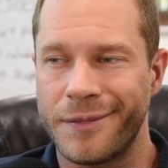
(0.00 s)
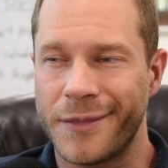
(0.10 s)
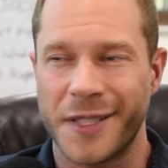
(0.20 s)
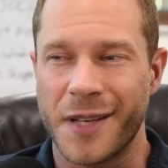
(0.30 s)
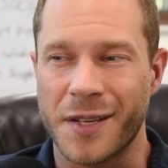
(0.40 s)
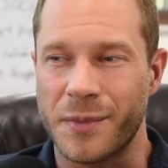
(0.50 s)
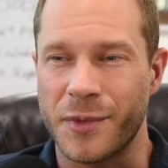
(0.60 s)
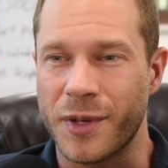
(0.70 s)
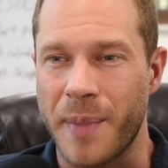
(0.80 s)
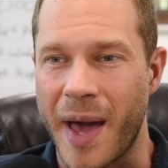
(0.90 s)
doesn't
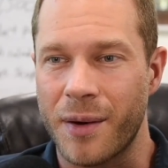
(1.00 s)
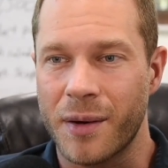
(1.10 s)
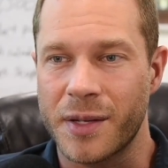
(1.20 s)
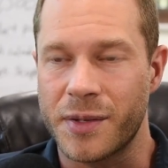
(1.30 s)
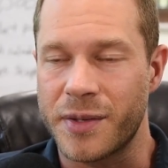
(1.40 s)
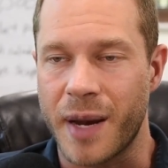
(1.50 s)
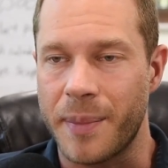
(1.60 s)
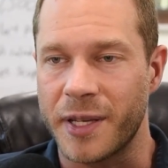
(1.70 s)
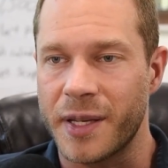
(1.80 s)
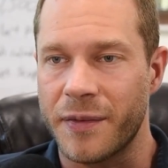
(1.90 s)
really matter because there's not a
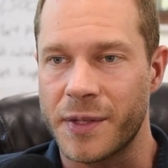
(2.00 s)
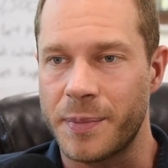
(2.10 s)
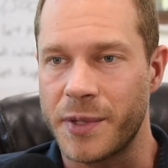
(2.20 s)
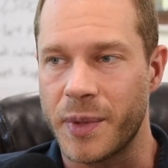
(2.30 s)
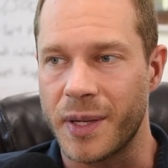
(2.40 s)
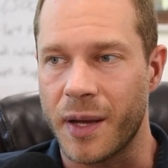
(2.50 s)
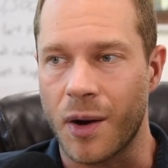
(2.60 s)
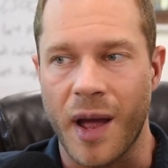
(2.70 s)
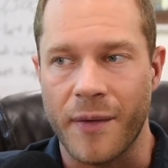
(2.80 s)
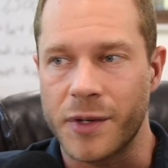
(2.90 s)
big difference between like
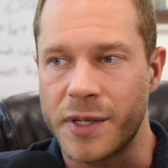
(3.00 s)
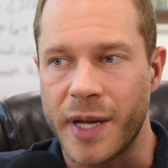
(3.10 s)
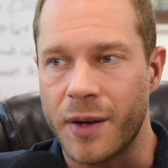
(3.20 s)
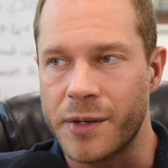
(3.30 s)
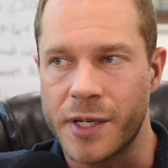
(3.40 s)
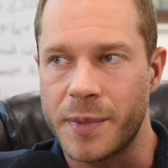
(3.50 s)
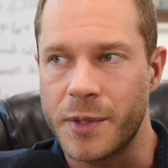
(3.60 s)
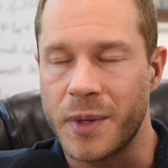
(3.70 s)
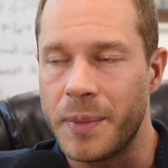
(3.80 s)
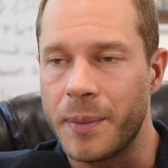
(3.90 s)
our average intelligence
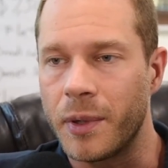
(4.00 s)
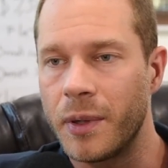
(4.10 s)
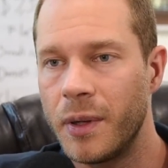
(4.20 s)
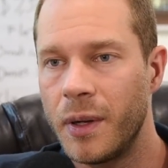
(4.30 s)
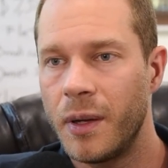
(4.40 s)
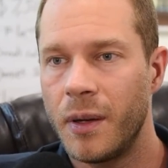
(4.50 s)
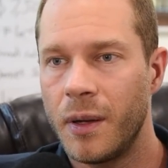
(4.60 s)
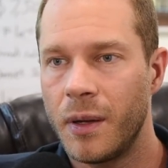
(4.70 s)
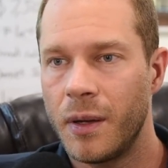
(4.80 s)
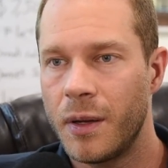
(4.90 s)
between people.
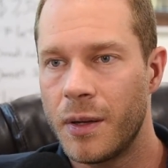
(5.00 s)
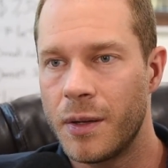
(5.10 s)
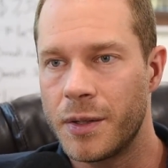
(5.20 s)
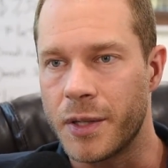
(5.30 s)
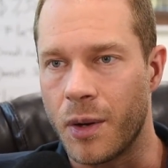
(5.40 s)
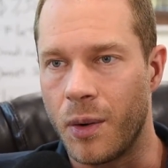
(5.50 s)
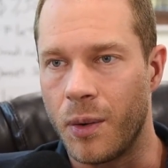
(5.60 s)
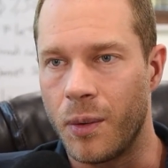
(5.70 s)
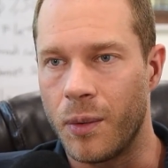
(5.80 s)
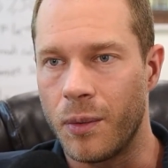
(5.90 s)

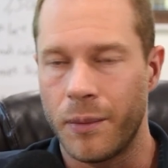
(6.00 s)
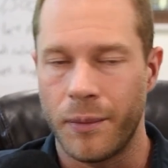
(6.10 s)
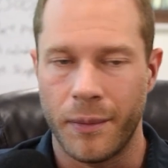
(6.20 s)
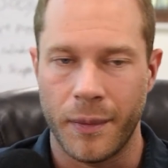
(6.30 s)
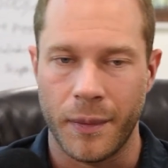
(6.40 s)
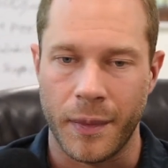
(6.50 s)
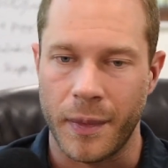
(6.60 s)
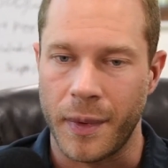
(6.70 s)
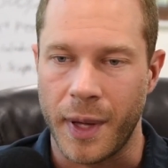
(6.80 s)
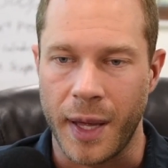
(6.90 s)
So
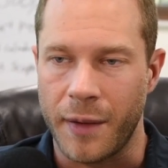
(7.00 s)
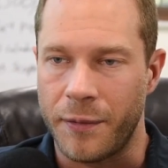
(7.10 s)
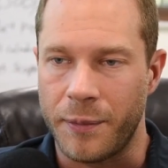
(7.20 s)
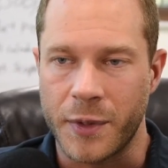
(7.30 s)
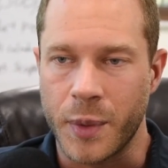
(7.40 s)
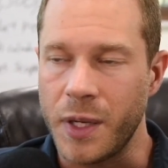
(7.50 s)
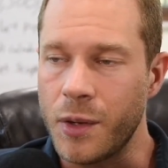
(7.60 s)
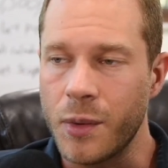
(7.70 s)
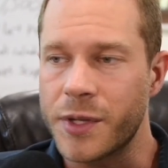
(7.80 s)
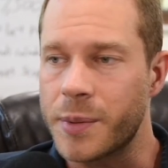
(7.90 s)
if between
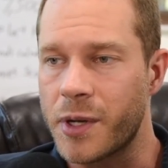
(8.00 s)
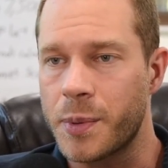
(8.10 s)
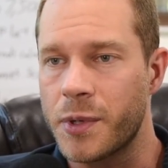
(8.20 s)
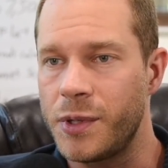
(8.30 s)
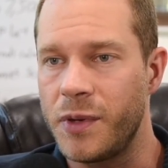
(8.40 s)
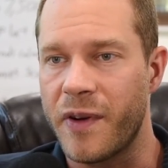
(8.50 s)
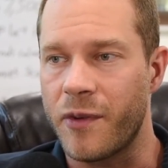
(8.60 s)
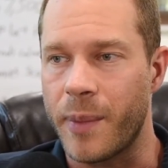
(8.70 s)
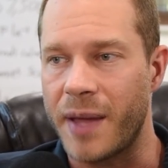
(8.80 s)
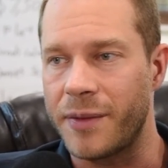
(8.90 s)
you and the smartest person you've ever
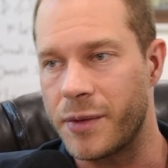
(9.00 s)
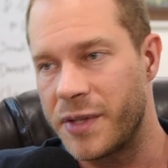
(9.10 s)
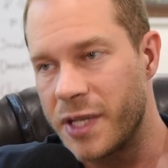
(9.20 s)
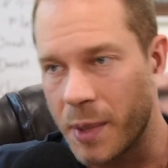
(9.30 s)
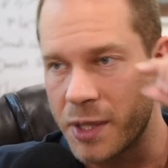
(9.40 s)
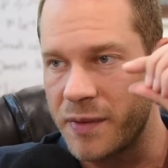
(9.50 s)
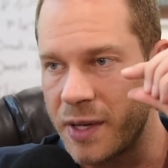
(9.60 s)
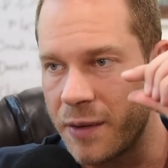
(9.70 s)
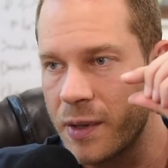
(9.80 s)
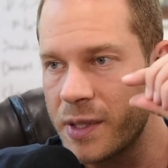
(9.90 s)
met, there's this much of a
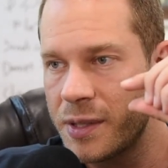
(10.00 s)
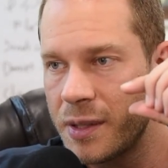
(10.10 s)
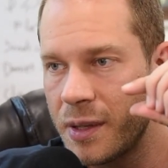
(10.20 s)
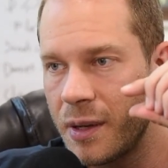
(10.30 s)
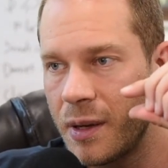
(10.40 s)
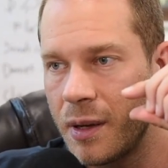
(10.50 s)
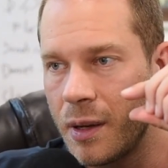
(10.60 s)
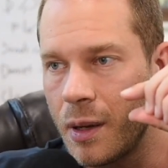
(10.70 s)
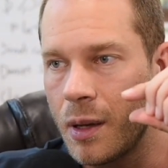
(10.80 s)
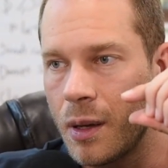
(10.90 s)
difference,
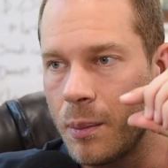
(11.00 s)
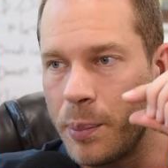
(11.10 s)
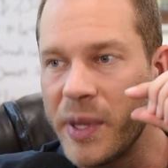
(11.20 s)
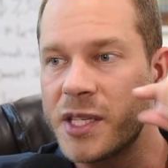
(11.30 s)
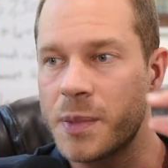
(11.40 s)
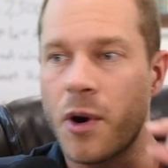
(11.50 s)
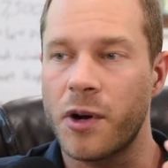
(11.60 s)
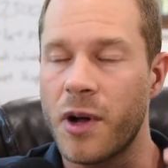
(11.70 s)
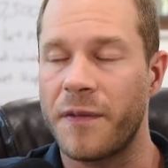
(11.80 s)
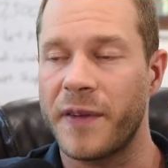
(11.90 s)
being smart
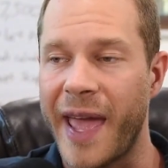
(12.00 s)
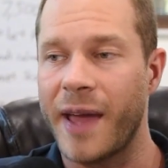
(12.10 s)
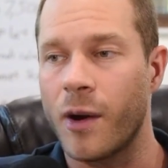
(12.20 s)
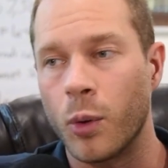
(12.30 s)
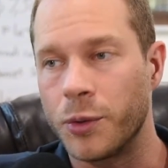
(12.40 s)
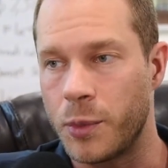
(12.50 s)
enough can't hold you